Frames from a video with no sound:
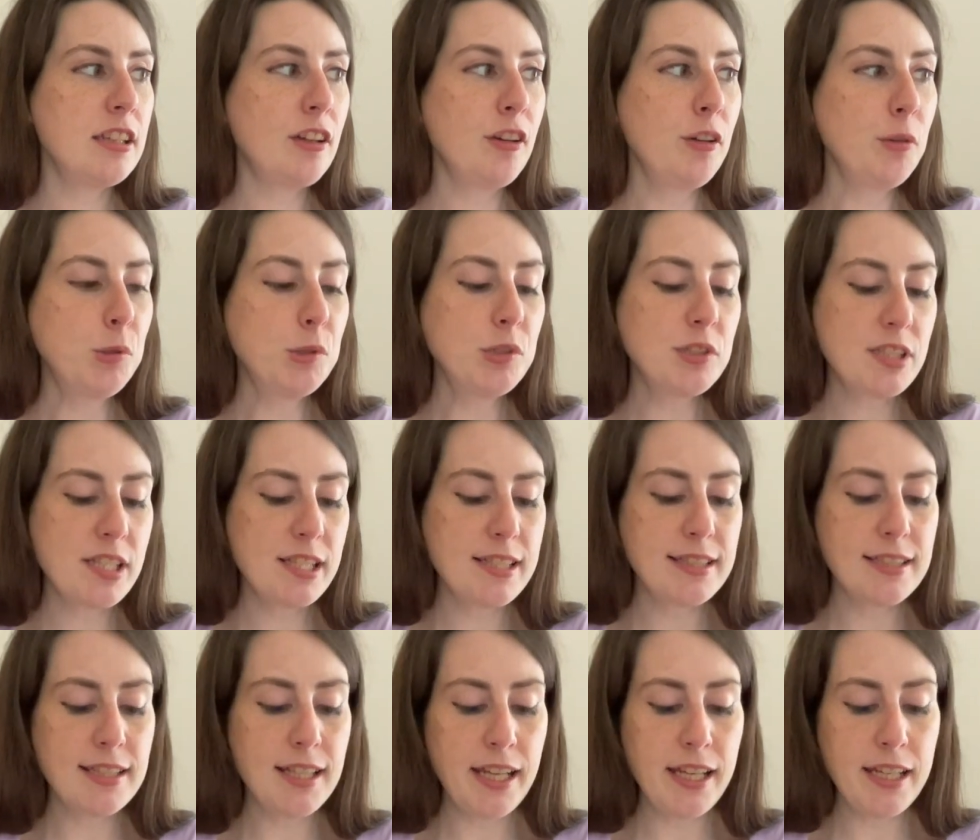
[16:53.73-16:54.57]
I want to
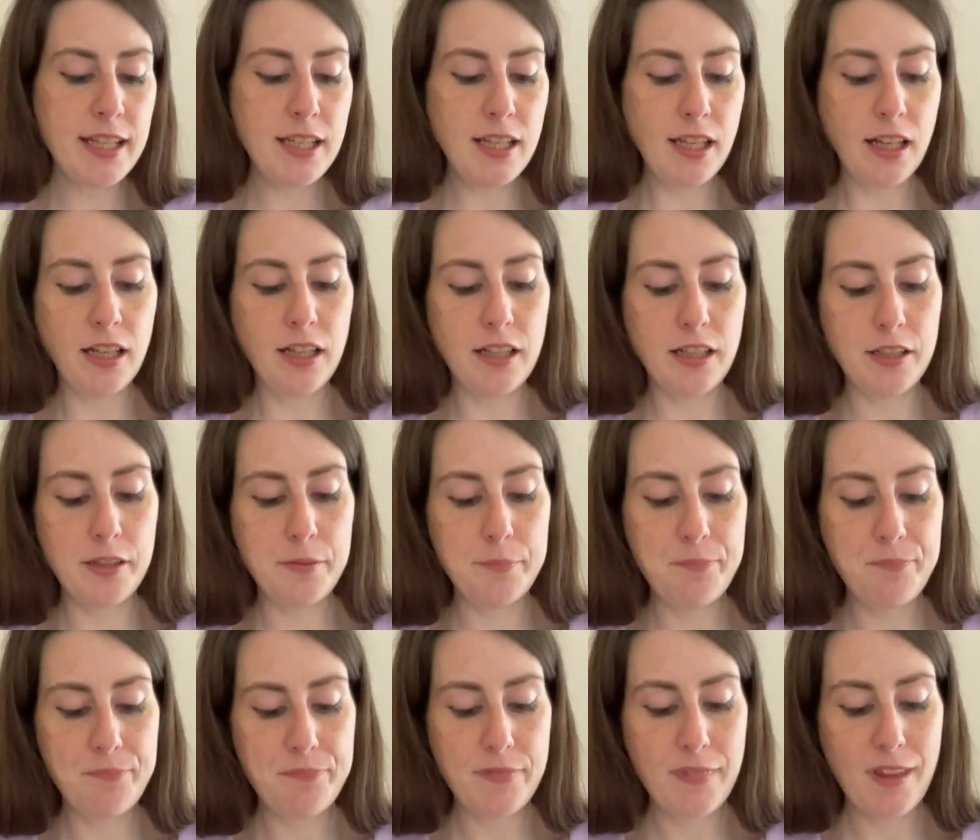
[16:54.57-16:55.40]
say.
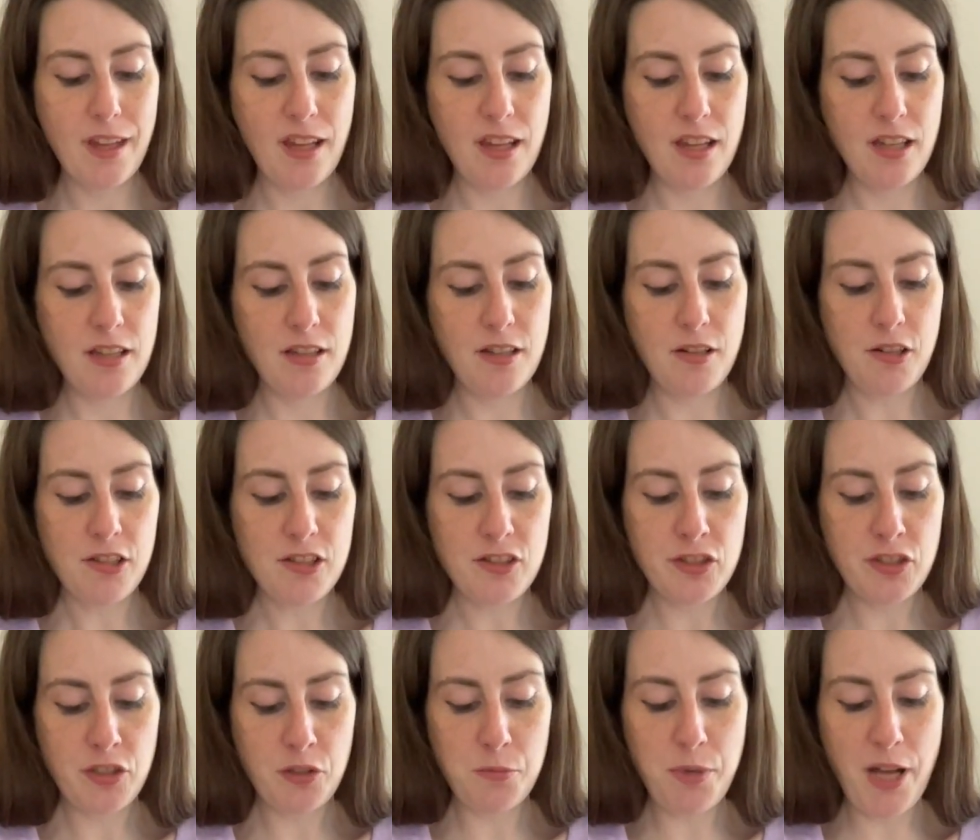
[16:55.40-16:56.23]
Um,
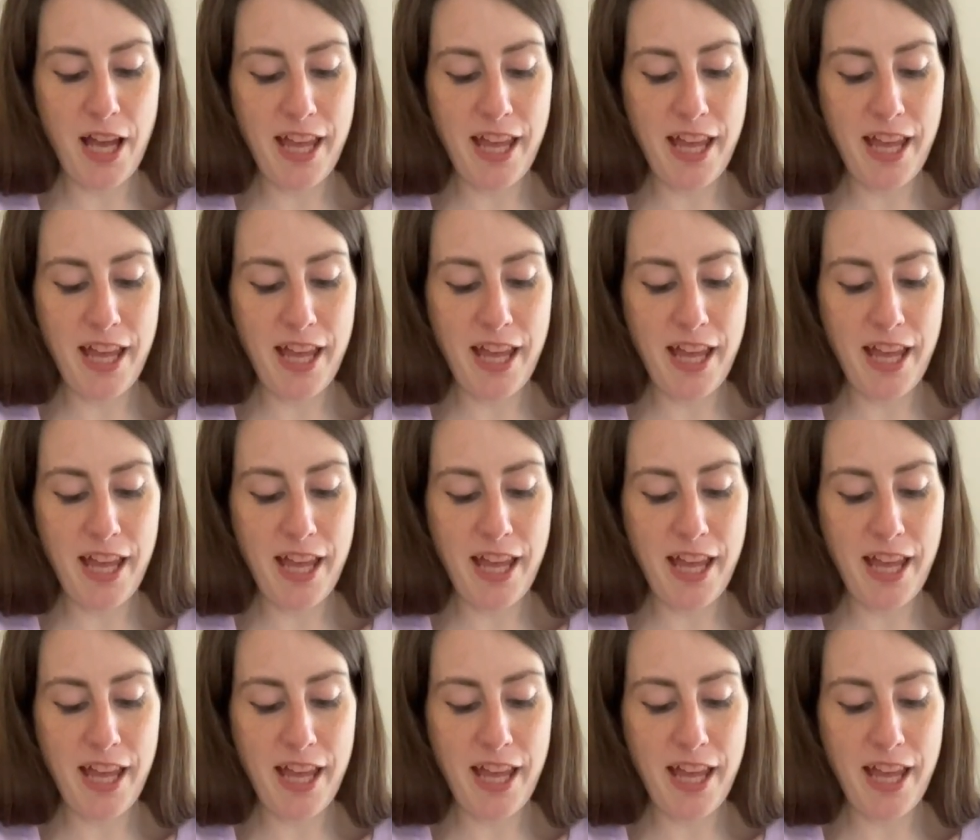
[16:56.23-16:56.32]
so